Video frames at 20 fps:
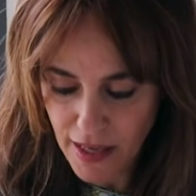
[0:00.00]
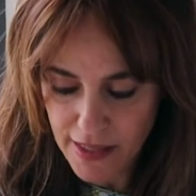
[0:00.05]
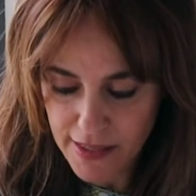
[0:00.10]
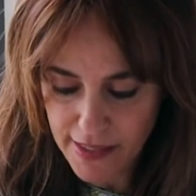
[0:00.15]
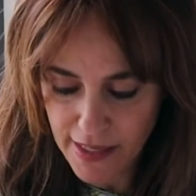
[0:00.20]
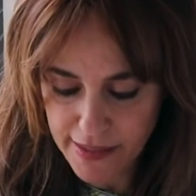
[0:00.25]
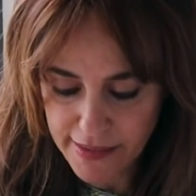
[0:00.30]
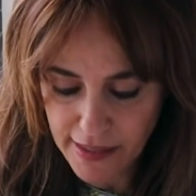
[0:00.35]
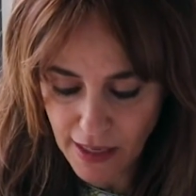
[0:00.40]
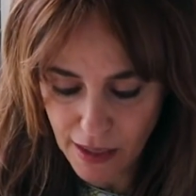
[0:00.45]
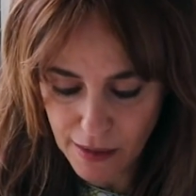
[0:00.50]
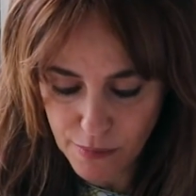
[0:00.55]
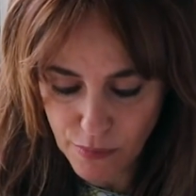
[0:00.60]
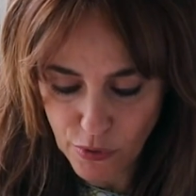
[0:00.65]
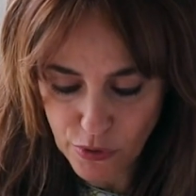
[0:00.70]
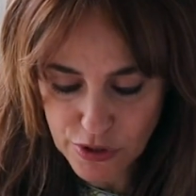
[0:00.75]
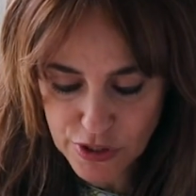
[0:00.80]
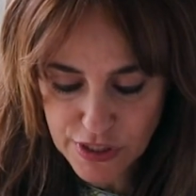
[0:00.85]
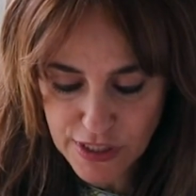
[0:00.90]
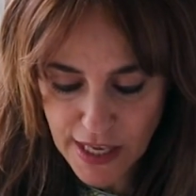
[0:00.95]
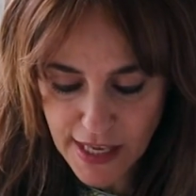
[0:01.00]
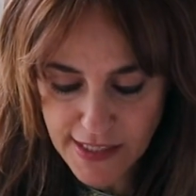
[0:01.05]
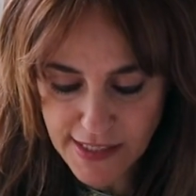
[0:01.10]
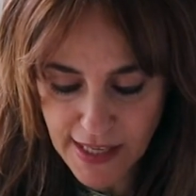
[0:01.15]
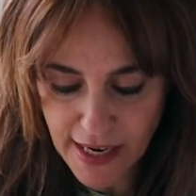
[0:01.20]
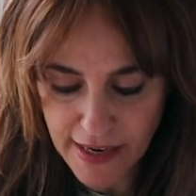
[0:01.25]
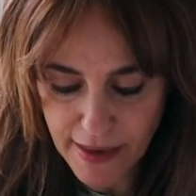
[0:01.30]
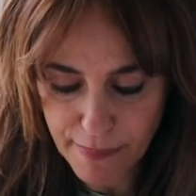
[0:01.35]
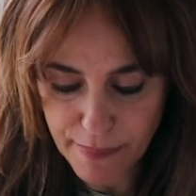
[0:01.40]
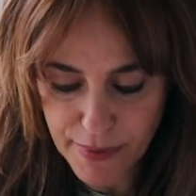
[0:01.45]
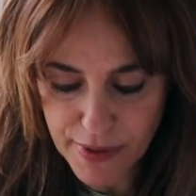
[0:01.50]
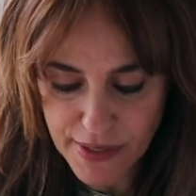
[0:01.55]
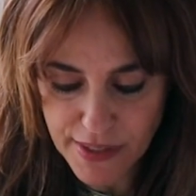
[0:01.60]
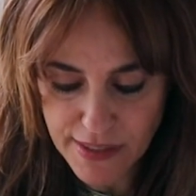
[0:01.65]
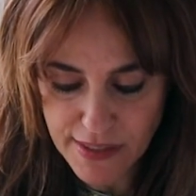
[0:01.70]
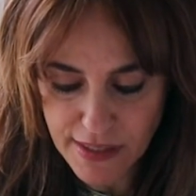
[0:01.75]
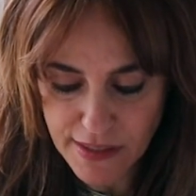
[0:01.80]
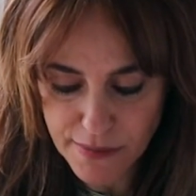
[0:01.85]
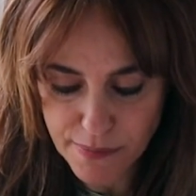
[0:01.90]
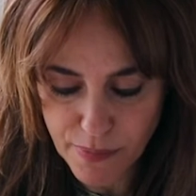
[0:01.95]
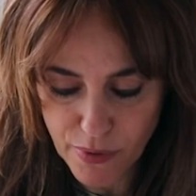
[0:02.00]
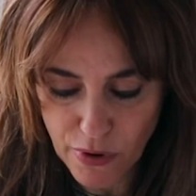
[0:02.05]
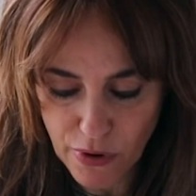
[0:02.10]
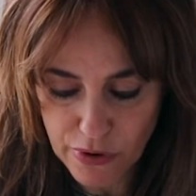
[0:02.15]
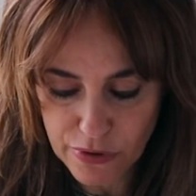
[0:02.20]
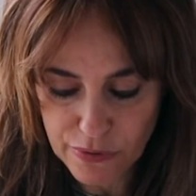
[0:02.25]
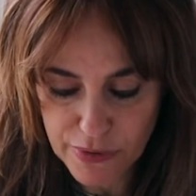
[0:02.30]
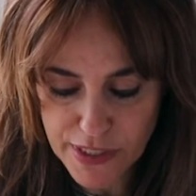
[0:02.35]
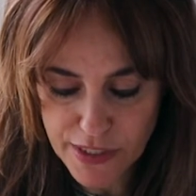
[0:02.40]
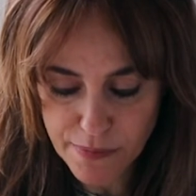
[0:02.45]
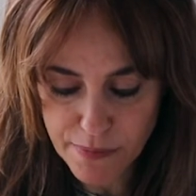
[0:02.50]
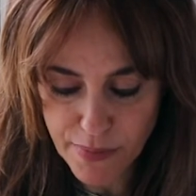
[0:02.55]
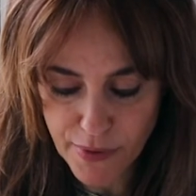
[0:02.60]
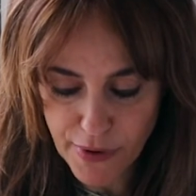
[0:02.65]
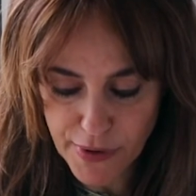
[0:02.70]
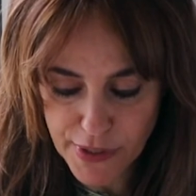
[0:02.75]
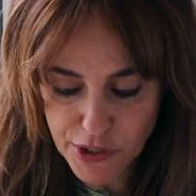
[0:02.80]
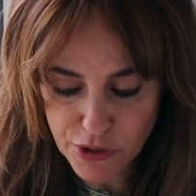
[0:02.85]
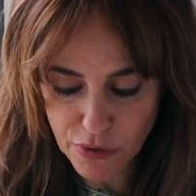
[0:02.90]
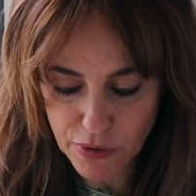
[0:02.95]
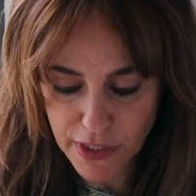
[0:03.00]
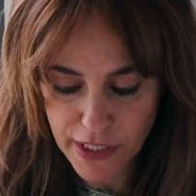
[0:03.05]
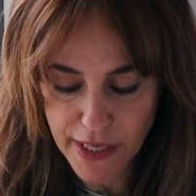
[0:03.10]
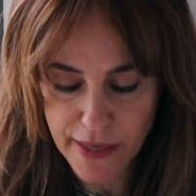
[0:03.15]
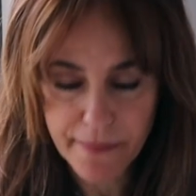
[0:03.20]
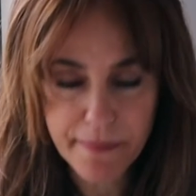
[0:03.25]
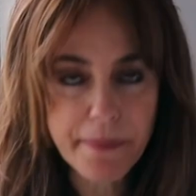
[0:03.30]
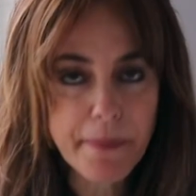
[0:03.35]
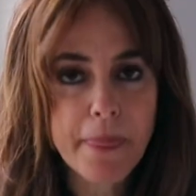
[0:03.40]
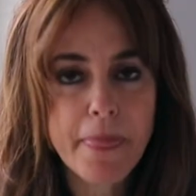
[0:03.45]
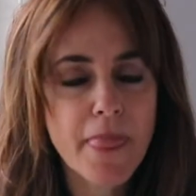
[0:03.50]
The Talmud says that a person's progress spiritually